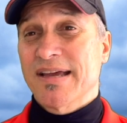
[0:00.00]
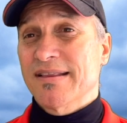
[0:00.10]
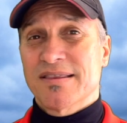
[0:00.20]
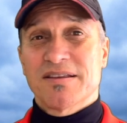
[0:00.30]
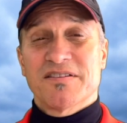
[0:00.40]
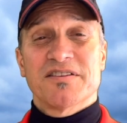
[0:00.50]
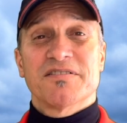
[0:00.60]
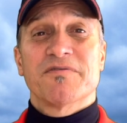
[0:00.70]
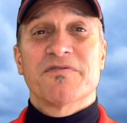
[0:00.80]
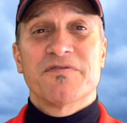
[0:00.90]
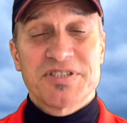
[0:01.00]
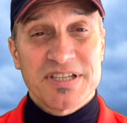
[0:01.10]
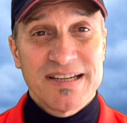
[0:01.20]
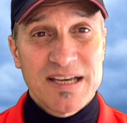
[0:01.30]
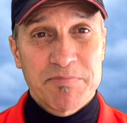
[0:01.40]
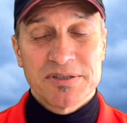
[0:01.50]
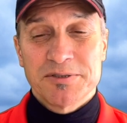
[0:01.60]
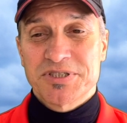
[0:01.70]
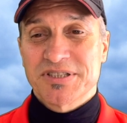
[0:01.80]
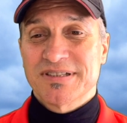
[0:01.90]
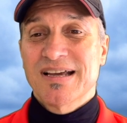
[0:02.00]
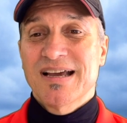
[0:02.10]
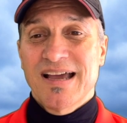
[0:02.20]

and the fishing net pollution.